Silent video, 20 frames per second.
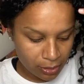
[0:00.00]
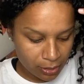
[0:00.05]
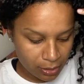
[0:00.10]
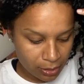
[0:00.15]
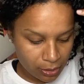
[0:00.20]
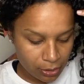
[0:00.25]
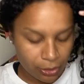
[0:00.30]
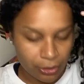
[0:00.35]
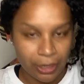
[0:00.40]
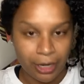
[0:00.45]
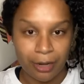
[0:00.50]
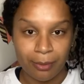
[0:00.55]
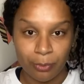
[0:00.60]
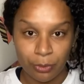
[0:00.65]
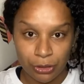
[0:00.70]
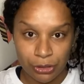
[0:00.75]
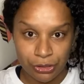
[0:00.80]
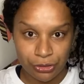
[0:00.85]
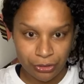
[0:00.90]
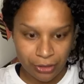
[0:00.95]
her hair
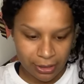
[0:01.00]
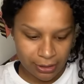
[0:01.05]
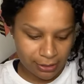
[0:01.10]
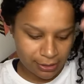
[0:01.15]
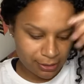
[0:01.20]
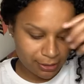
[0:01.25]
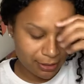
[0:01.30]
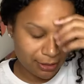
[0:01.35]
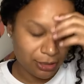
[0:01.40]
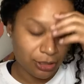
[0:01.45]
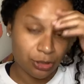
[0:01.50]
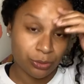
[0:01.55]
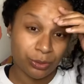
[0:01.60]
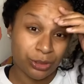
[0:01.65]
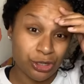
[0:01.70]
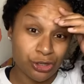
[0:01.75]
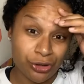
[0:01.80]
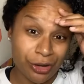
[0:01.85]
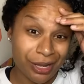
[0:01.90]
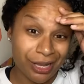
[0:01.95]
moisturized. You don't want to
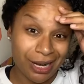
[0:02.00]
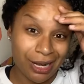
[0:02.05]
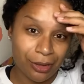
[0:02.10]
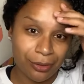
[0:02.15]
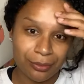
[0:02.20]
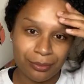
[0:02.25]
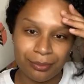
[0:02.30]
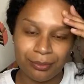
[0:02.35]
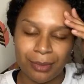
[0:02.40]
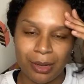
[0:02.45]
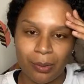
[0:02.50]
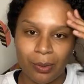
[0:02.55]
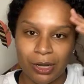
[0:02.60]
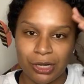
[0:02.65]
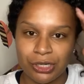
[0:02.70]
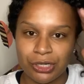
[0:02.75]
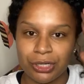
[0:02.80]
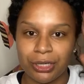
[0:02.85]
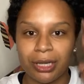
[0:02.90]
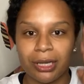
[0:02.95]
dry it out by
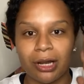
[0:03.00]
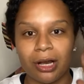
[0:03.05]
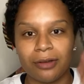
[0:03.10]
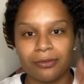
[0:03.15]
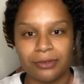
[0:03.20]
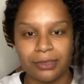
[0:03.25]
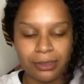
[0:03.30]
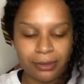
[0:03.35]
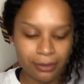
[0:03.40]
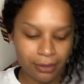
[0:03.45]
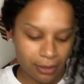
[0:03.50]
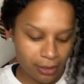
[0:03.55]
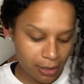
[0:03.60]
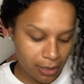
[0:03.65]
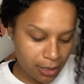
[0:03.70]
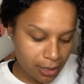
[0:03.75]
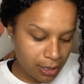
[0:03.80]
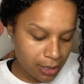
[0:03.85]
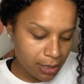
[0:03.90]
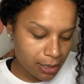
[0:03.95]
washing it often.
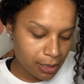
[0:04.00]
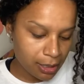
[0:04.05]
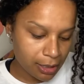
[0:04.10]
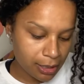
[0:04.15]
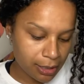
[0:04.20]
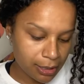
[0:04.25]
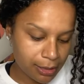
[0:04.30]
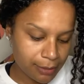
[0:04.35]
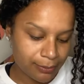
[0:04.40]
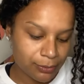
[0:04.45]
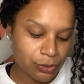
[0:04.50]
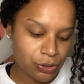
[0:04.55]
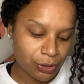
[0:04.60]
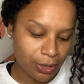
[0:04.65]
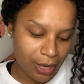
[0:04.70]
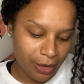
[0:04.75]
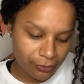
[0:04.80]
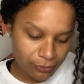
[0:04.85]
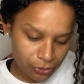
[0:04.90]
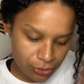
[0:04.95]
So
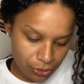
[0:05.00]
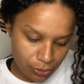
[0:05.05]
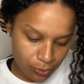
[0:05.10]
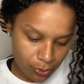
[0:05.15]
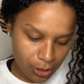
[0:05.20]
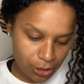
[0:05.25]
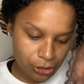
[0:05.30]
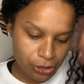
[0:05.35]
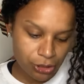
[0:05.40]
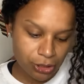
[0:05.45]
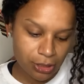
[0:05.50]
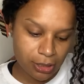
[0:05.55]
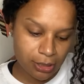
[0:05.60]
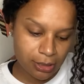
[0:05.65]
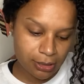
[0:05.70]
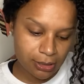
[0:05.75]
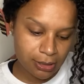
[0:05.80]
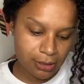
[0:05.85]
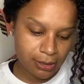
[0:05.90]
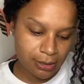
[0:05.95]
after you wash
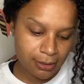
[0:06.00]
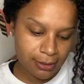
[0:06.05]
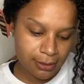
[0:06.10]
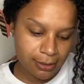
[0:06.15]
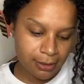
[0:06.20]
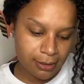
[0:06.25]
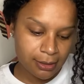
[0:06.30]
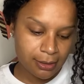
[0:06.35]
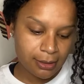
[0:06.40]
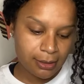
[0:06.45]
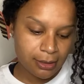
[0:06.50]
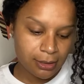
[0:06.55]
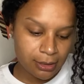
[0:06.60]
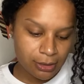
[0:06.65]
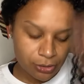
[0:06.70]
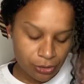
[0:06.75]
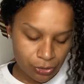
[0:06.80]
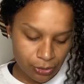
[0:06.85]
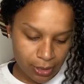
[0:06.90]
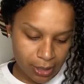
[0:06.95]
it,
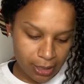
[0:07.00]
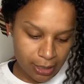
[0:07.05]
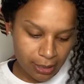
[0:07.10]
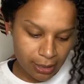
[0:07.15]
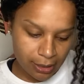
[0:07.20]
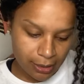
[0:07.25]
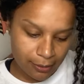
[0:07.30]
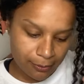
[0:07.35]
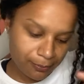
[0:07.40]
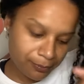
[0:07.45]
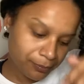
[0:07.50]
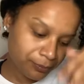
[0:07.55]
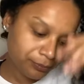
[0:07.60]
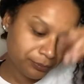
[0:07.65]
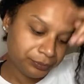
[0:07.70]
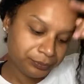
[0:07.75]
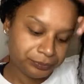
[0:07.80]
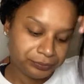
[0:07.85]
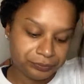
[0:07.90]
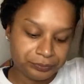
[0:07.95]
dry it.
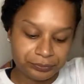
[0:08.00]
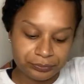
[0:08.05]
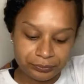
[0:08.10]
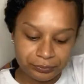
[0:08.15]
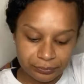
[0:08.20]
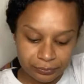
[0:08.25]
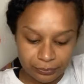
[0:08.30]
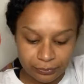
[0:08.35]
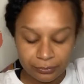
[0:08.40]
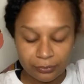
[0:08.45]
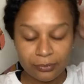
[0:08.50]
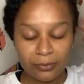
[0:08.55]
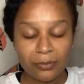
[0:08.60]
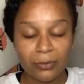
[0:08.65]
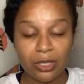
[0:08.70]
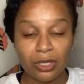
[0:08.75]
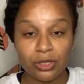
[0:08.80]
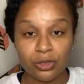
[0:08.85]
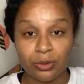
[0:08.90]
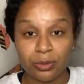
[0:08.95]

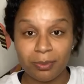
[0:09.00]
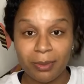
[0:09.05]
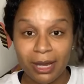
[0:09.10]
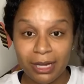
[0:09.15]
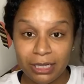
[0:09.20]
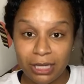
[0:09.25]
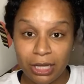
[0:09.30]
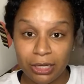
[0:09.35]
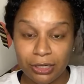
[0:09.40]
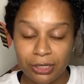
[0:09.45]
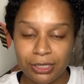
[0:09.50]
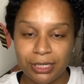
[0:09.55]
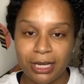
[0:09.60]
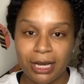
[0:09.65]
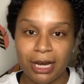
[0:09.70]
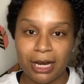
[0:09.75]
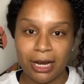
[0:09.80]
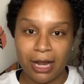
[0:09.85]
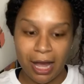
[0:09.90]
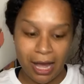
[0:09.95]
So with my daughter's
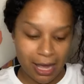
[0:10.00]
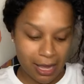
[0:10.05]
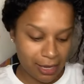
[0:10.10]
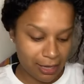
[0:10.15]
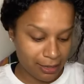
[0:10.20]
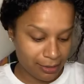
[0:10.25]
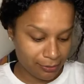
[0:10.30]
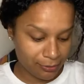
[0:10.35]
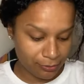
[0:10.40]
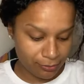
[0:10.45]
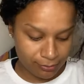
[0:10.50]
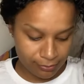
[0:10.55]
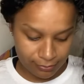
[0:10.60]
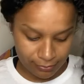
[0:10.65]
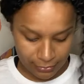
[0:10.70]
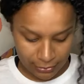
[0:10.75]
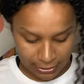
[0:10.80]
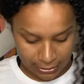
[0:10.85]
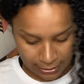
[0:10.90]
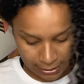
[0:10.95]
hair, I
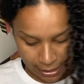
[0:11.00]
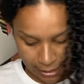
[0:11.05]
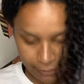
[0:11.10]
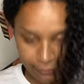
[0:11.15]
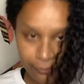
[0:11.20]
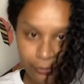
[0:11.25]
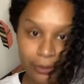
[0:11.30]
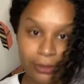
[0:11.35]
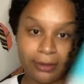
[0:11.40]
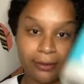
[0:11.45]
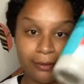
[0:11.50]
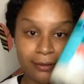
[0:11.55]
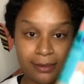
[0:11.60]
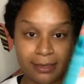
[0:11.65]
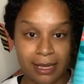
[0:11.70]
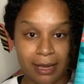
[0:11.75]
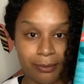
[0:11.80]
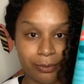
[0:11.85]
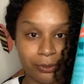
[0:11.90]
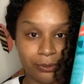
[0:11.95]
say, for
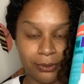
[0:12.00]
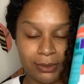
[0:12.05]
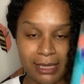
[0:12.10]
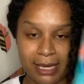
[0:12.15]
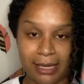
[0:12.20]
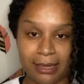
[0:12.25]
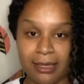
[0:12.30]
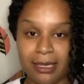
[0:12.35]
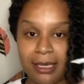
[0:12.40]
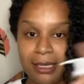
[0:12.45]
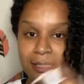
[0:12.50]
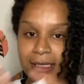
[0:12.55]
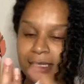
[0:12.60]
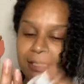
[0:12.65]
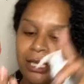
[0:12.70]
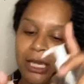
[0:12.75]
example, take this